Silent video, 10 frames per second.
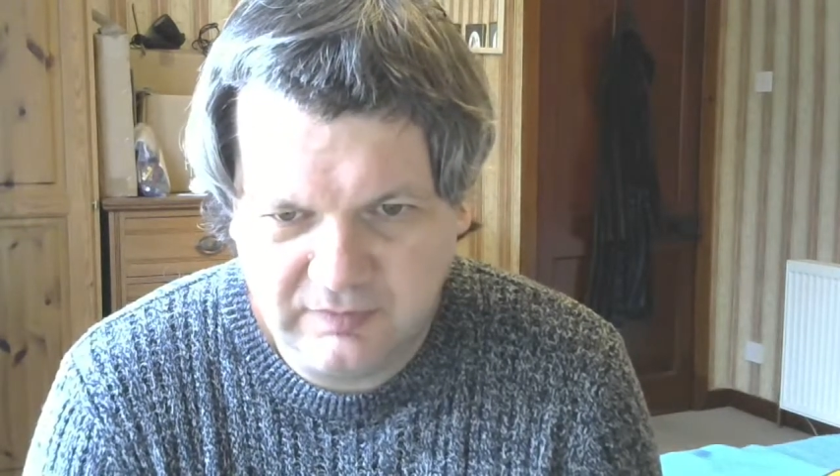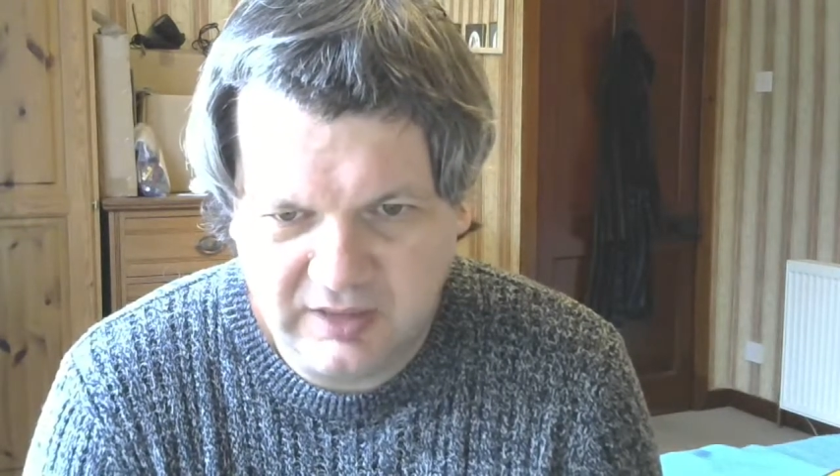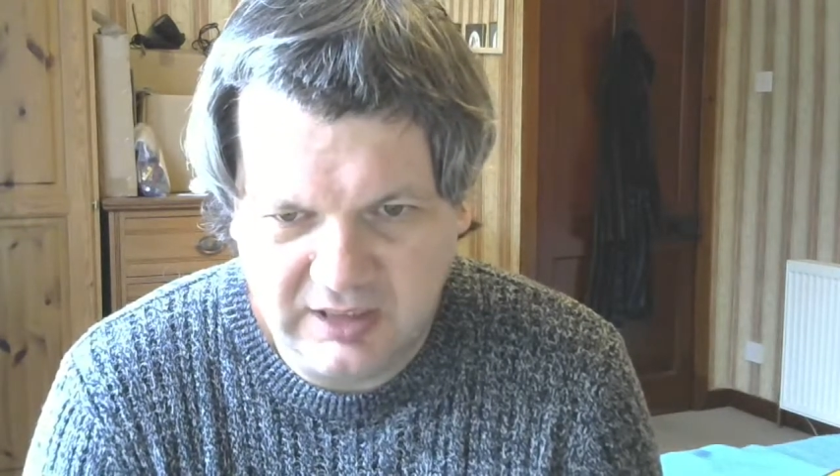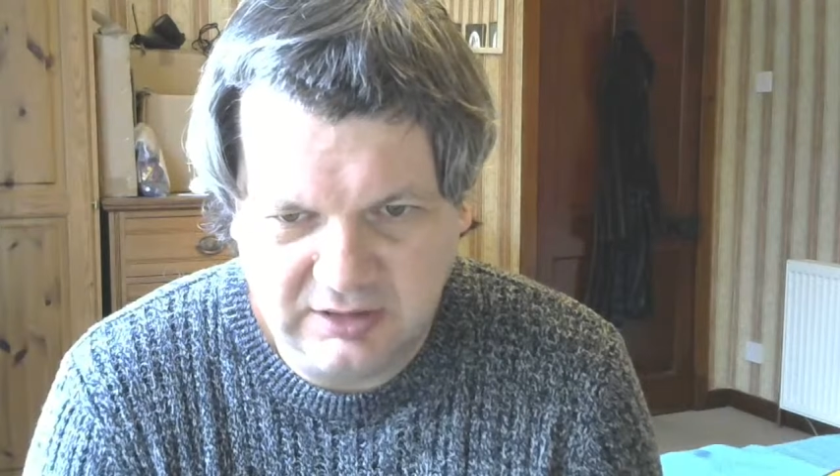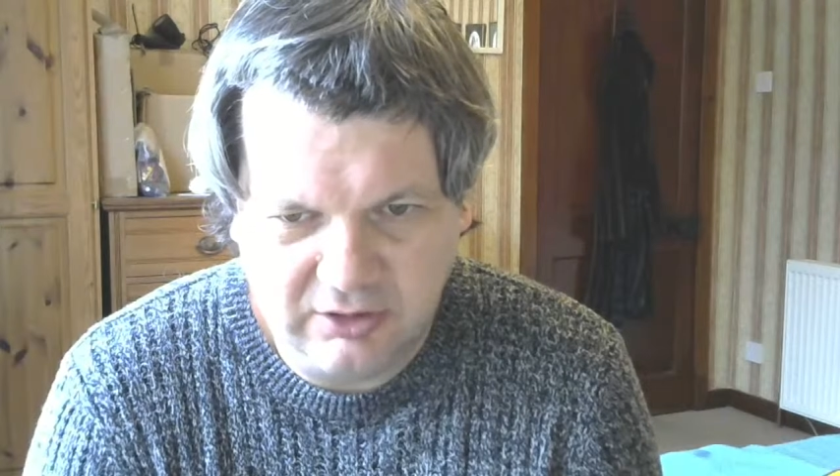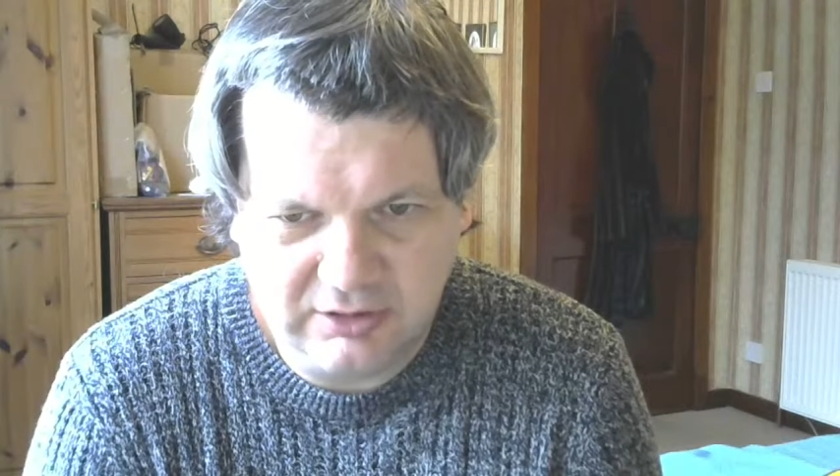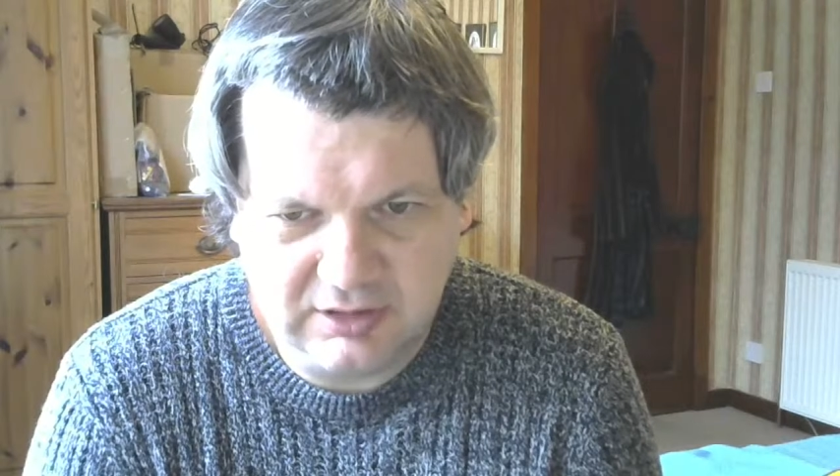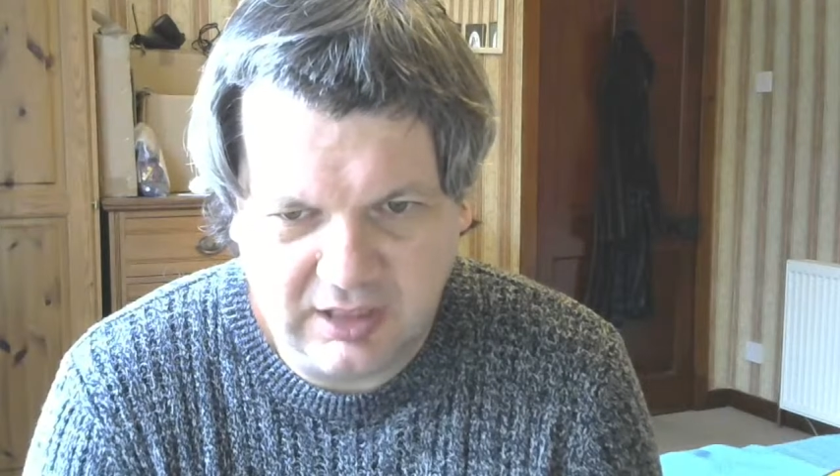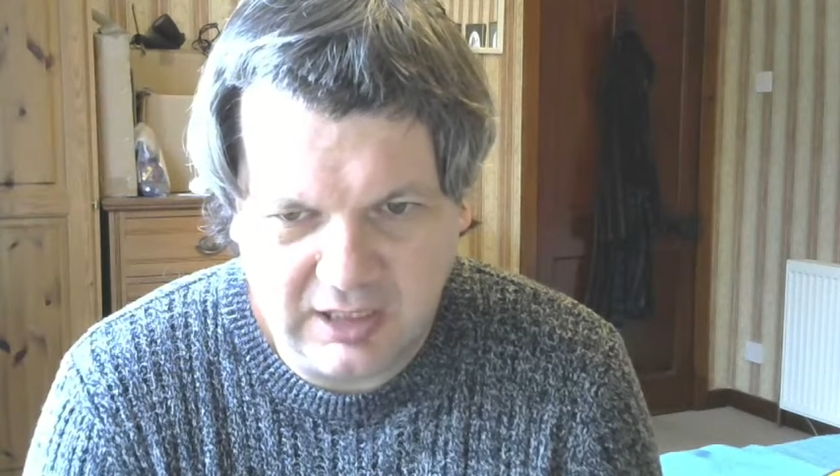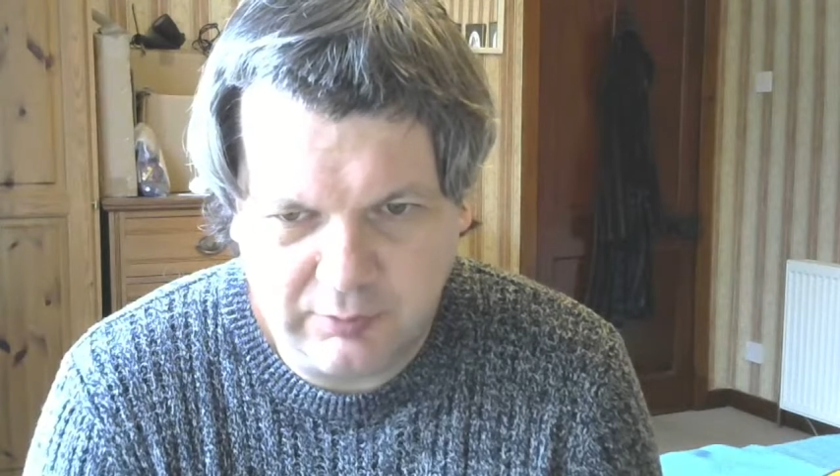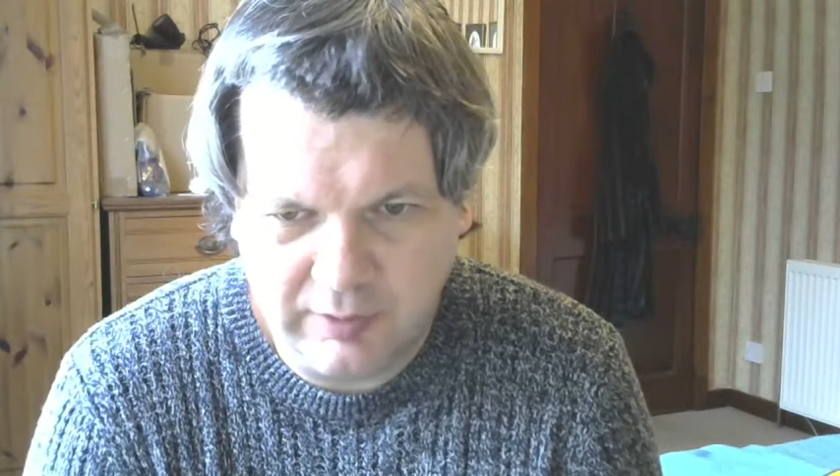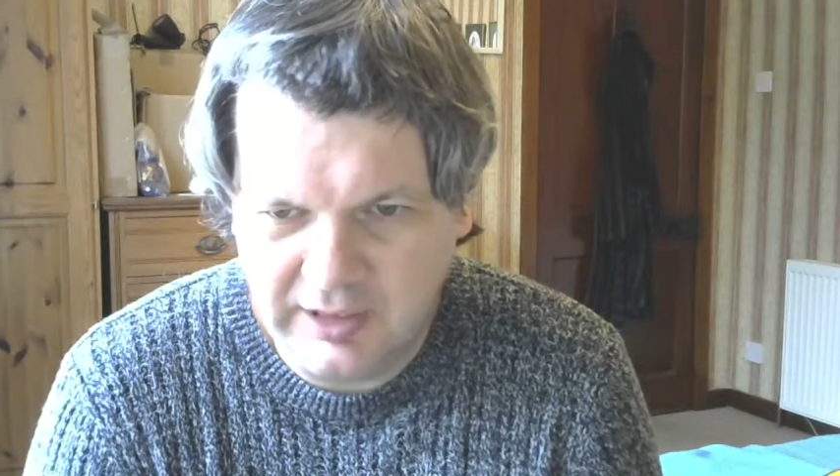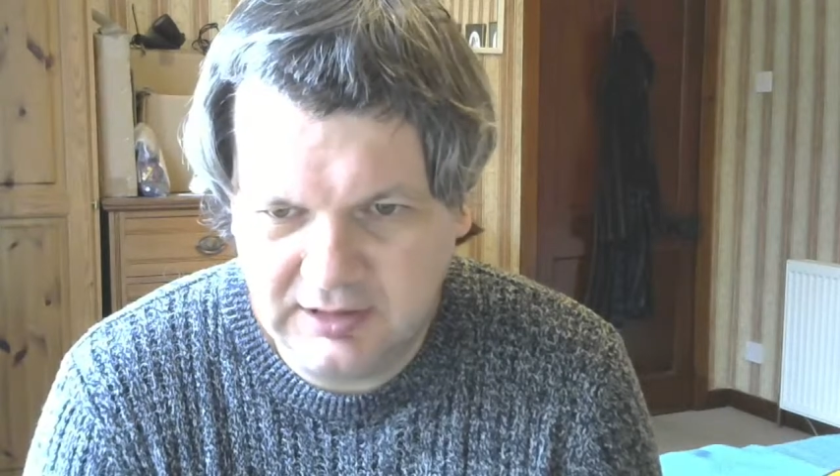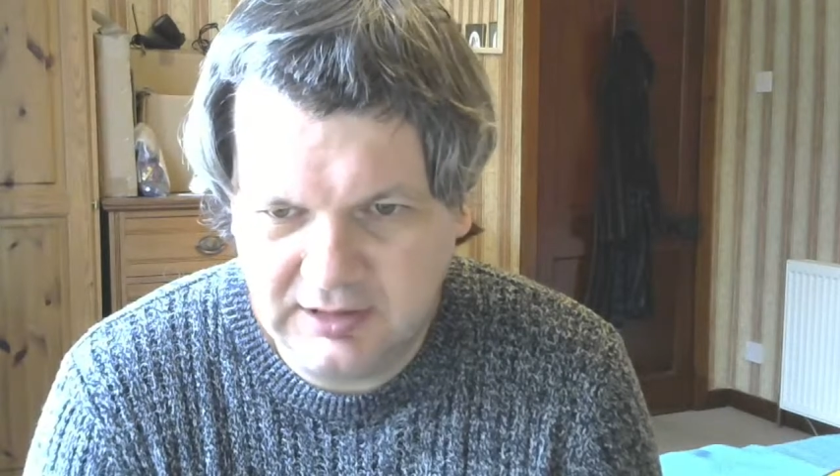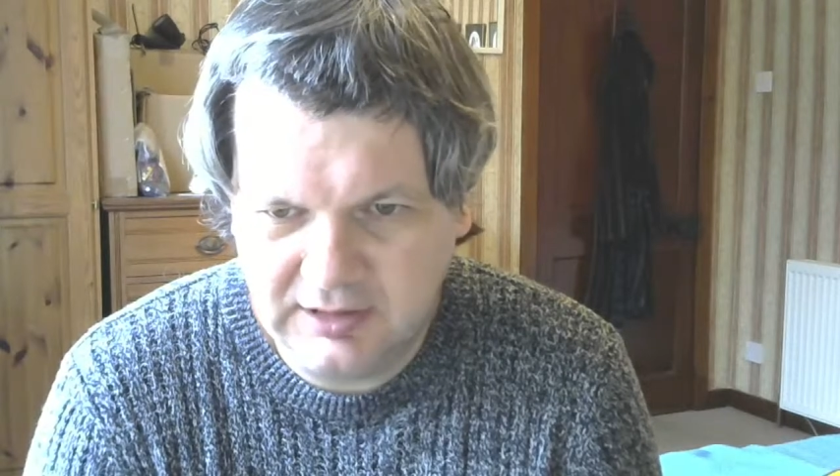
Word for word: is not lightweight